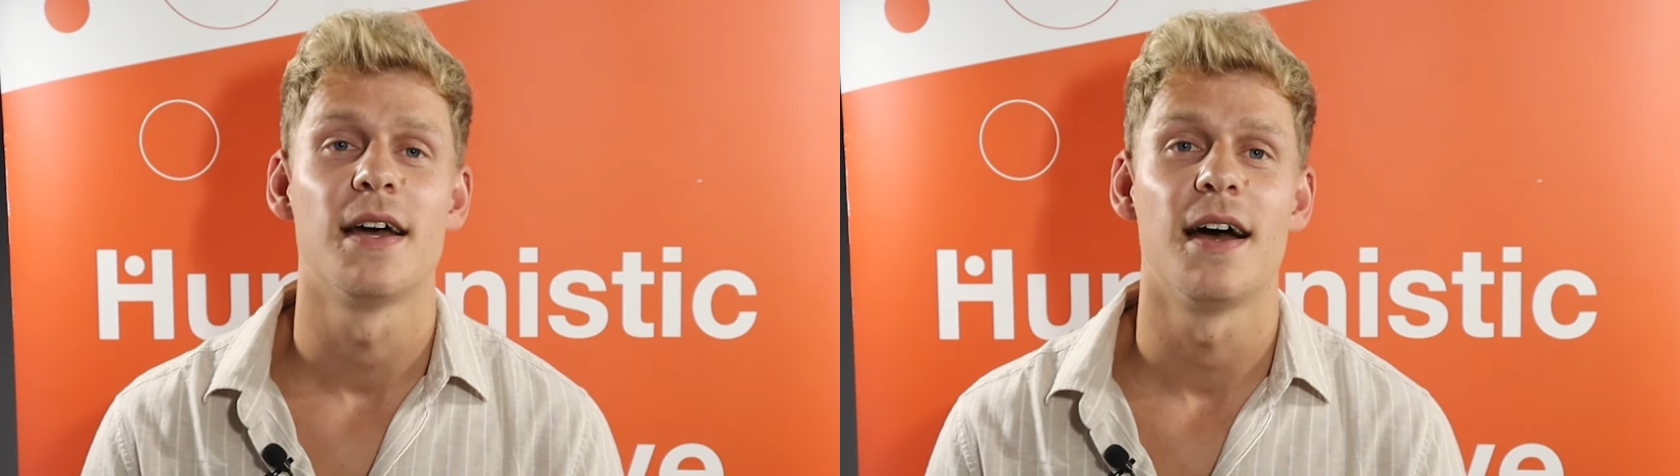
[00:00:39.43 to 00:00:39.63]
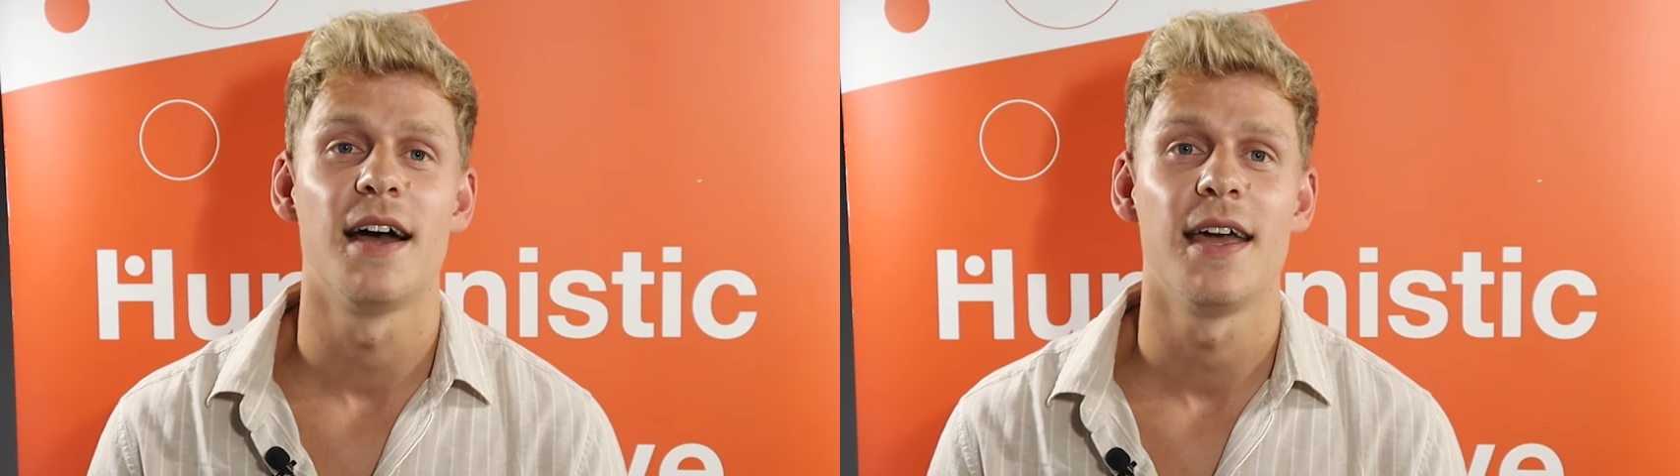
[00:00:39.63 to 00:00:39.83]

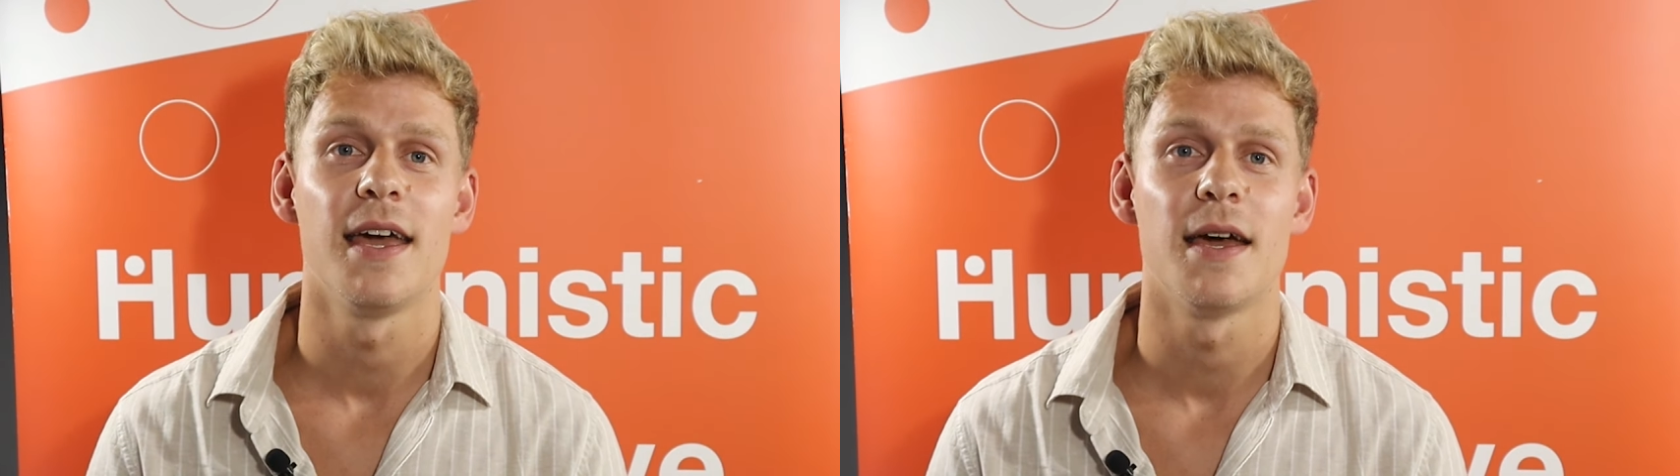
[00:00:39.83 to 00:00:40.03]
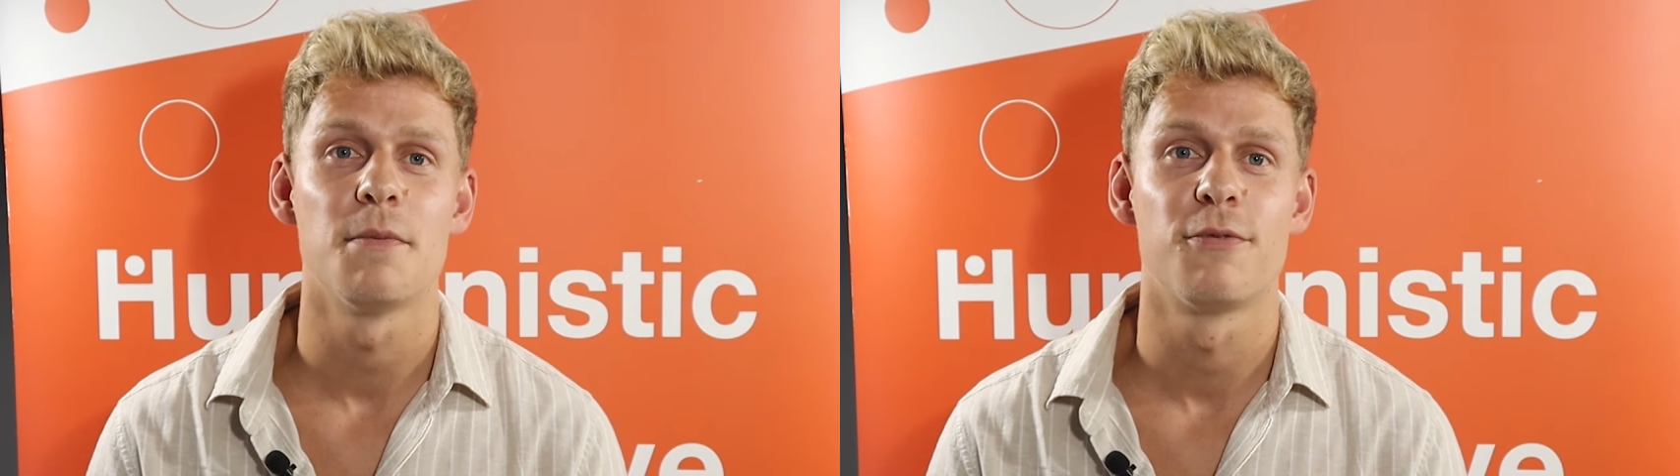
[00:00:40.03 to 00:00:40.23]
I
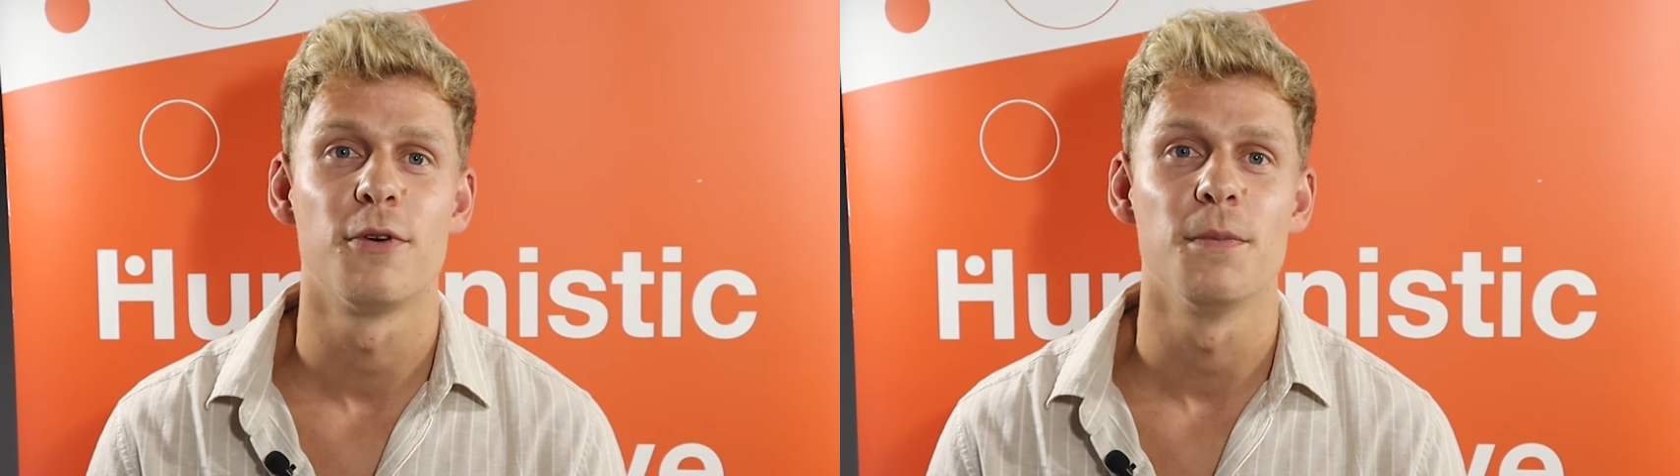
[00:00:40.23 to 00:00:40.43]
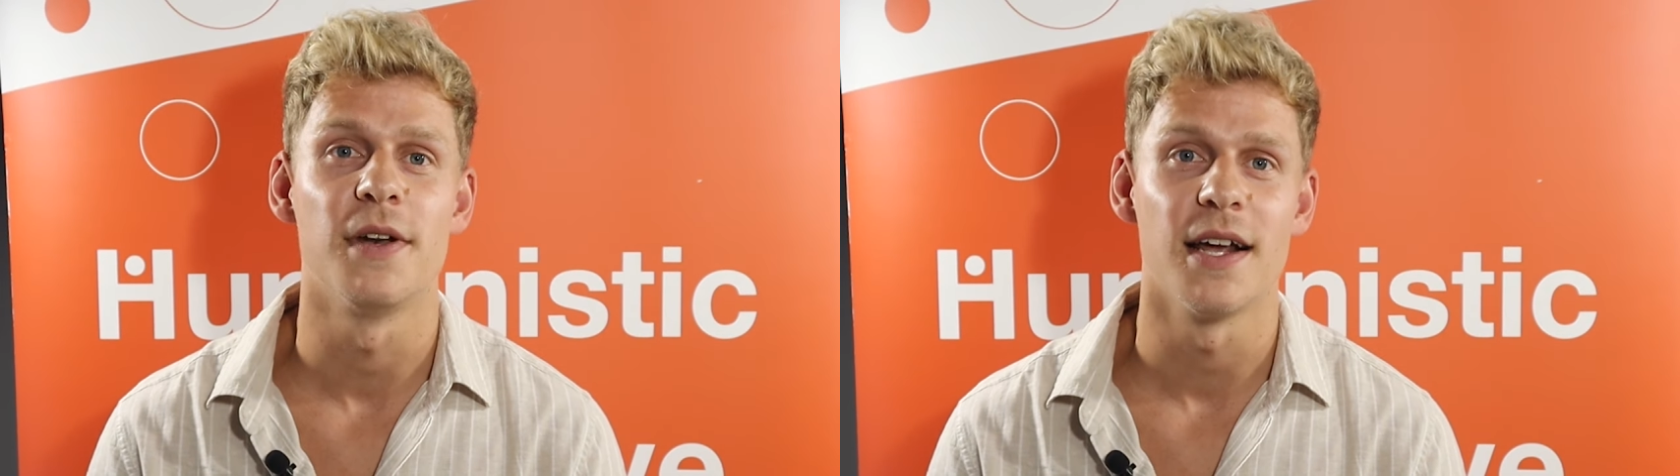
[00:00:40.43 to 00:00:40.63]
am
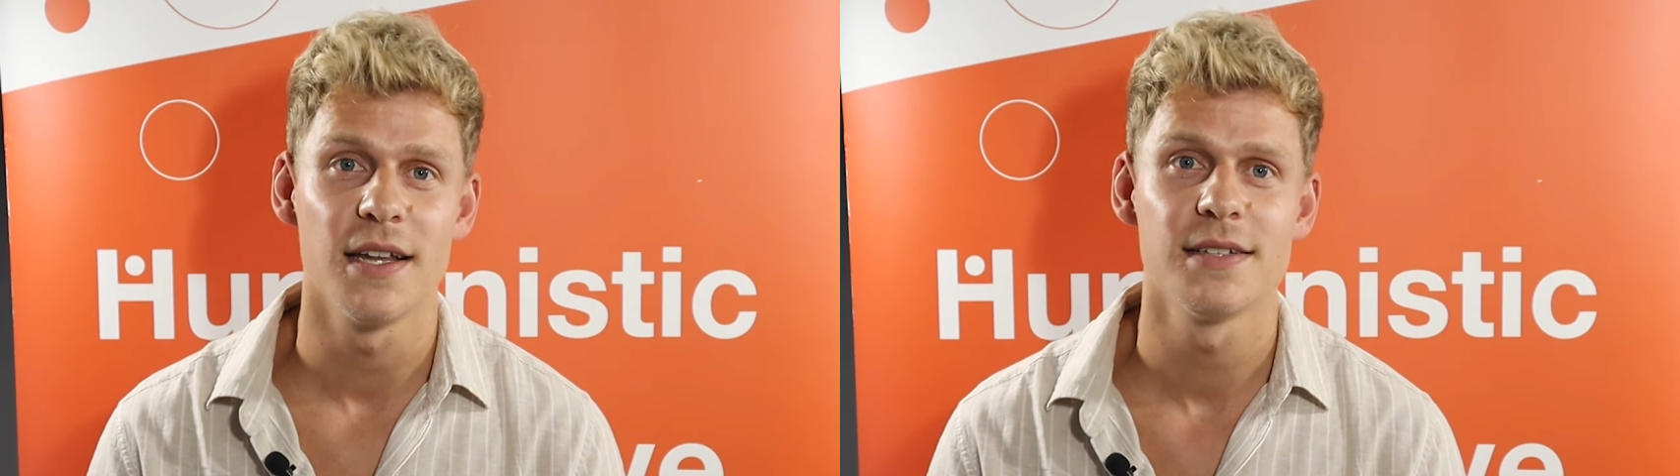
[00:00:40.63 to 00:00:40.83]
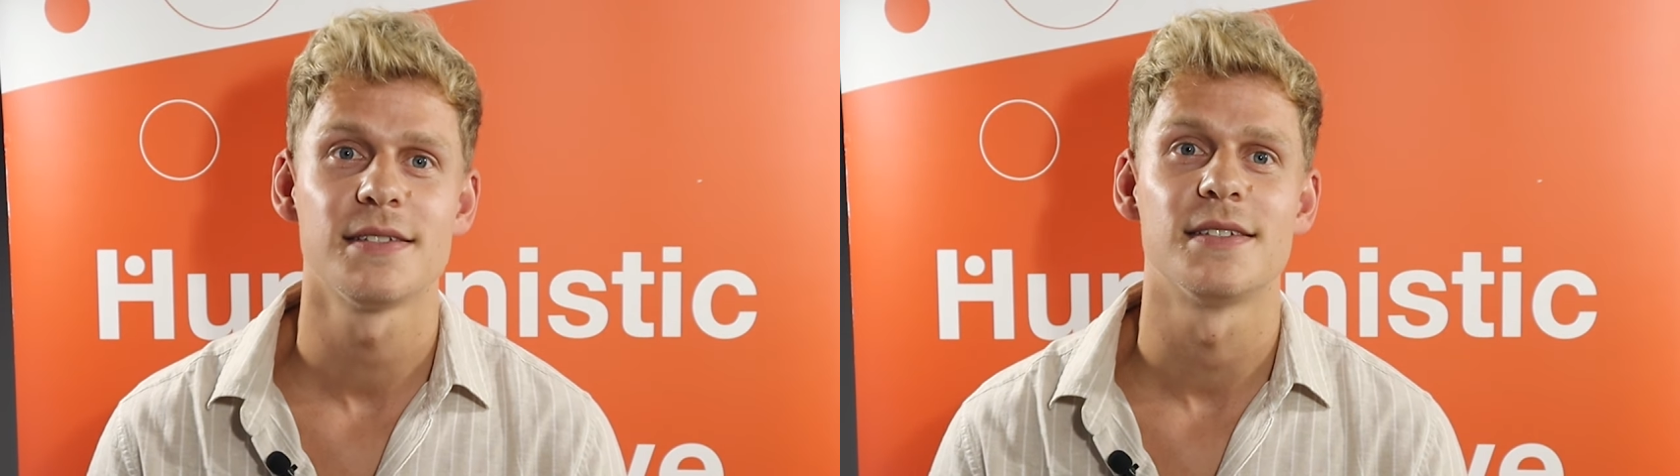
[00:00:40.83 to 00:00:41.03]
from the
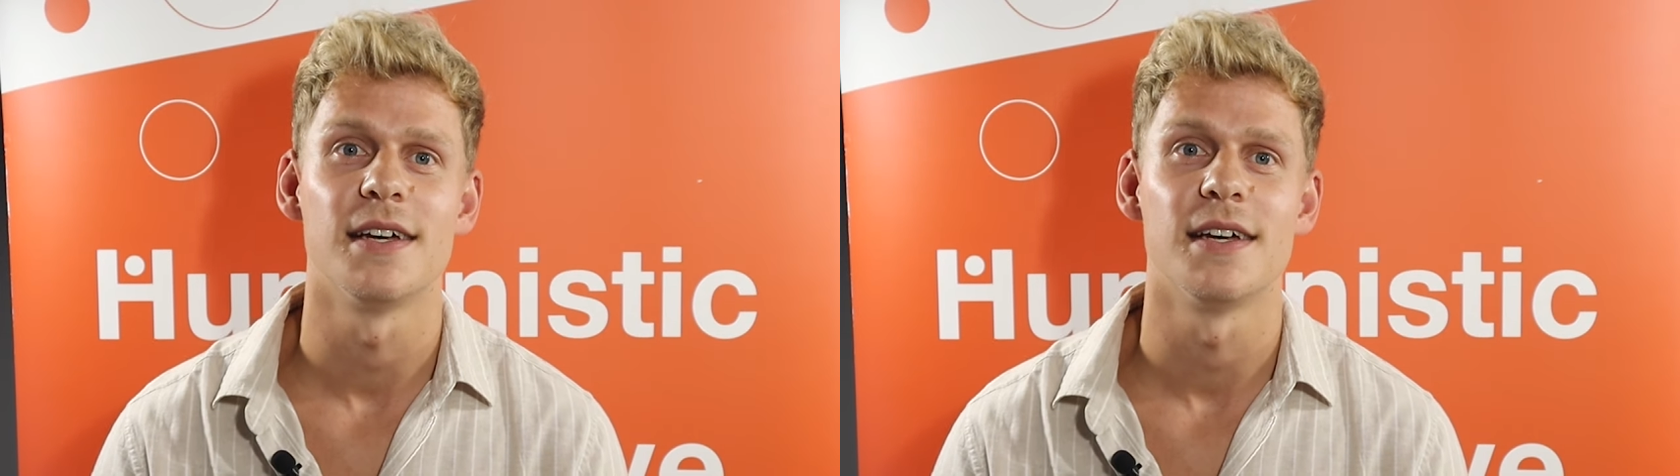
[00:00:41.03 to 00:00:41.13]
Netherlands.